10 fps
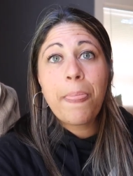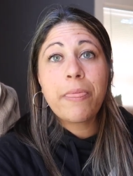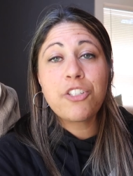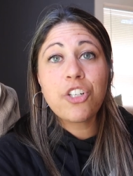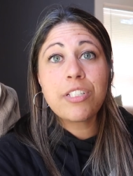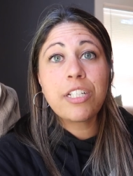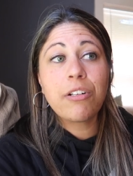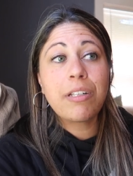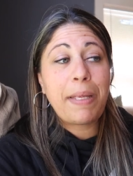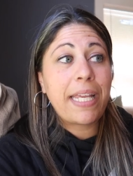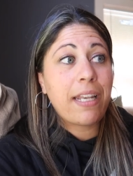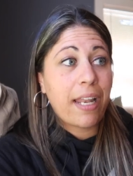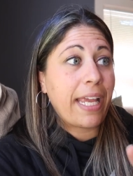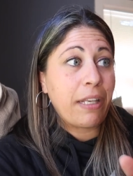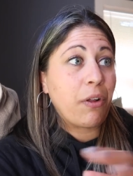the Jersey girl in me
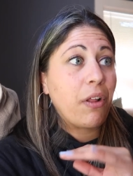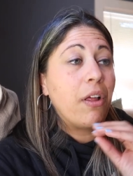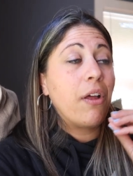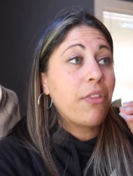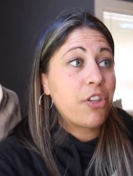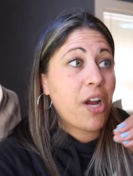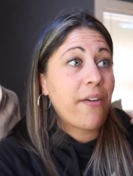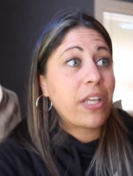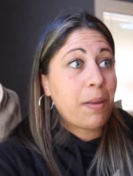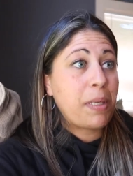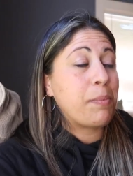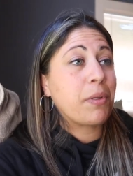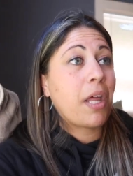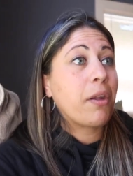cannot handle the traffic and people not